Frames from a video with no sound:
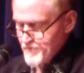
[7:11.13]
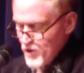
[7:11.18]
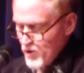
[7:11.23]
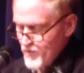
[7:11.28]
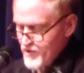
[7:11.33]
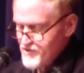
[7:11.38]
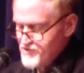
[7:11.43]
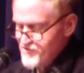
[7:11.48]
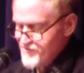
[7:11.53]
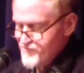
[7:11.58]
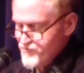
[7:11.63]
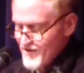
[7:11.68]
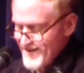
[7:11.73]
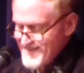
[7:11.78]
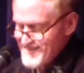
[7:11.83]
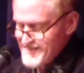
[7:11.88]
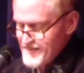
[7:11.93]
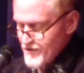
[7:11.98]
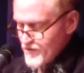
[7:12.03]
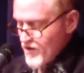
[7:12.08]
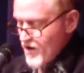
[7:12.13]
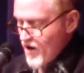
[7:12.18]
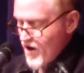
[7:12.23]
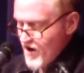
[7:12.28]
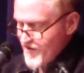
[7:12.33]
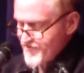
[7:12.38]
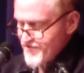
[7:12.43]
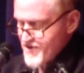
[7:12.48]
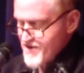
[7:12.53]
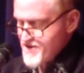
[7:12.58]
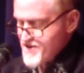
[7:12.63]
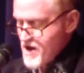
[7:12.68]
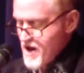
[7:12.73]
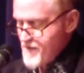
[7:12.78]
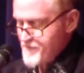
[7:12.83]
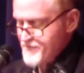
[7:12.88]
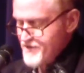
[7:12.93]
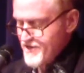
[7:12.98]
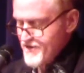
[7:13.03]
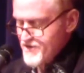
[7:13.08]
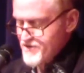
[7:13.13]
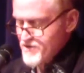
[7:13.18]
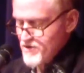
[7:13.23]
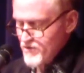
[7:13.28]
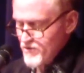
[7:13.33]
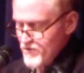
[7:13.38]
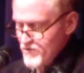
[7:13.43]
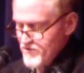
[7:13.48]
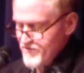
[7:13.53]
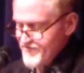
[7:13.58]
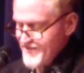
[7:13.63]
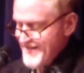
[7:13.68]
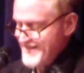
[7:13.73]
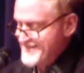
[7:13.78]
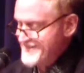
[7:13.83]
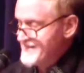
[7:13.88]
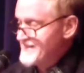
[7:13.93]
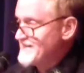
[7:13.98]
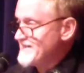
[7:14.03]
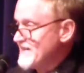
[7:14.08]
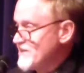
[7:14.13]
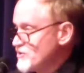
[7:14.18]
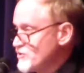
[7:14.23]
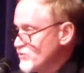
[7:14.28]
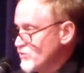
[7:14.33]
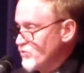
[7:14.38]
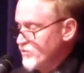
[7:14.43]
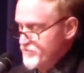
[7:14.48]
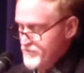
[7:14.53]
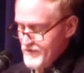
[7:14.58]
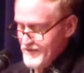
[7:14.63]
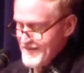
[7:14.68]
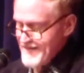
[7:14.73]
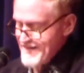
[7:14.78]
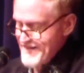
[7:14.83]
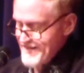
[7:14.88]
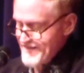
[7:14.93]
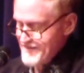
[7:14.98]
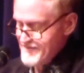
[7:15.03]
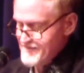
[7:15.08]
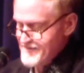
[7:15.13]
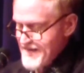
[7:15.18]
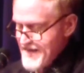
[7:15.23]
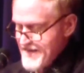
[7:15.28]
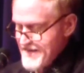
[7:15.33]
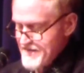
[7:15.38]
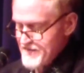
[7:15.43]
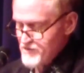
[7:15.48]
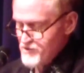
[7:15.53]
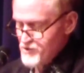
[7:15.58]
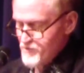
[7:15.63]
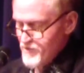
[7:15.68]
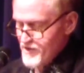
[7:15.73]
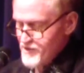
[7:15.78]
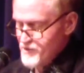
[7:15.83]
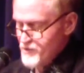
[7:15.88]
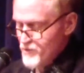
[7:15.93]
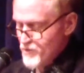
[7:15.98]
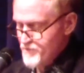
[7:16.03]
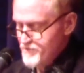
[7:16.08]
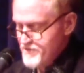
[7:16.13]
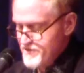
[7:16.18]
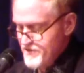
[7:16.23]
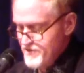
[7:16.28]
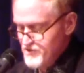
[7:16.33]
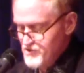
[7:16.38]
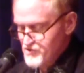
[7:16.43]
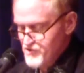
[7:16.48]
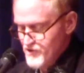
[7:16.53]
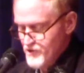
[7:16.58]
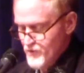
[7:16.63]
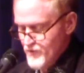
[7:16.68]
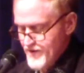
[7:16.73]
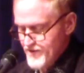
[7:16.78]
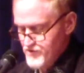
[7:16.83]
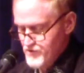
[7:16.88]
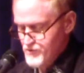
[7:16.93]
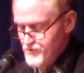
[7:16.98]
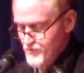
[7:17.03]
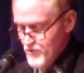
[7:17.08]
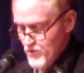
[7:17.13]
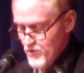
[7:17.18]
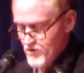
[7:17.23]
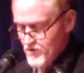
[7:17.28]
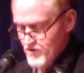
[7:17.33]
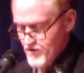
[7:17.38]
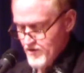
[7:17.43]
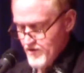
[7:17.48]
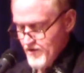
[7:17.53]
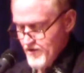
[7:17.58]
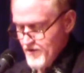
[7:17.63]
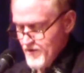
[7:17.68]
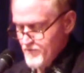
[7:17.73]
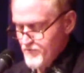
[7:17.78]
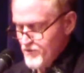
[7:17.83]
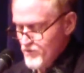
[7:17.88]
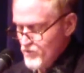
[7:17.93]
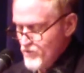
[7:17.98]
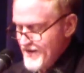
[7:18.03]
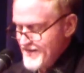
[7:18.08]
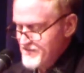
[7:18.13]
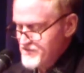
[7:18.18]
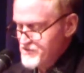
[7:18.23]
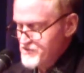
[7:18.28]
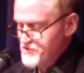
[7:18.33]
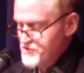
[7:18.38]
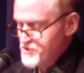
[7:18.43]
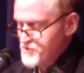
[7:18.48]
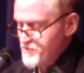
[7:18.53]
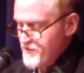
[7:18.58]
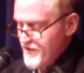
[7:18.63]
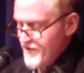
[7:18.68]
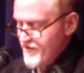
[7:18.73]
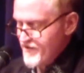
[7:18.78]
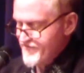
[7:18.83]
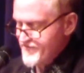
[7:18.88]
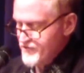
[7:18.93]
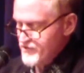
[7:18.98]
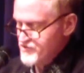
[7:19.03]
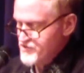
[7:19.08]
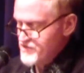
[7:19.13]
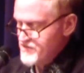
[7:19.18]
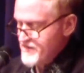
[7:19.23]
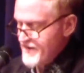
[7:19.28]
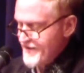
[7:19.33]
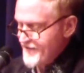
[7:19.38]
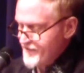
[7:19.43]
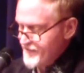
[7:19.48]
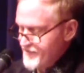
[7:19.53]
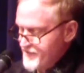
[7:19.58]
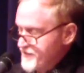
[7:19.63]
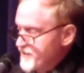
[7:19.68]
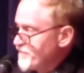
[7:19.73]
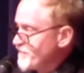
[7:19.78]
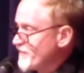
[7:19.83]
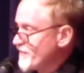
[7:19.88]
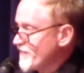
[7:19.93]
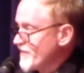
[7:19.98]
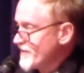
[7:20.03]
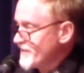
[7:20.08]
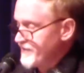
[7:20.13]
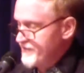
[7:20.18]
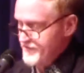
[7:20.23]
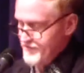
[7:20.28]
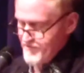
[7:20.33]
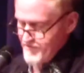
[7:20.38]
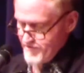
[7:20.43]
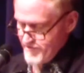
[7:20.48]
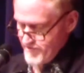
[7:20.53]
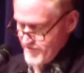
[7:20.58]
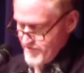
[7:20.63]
Poets of Wright's era often adopted a tone of existential malaise hazed by European cigarette smoke, but Wright's despair feels entirely American.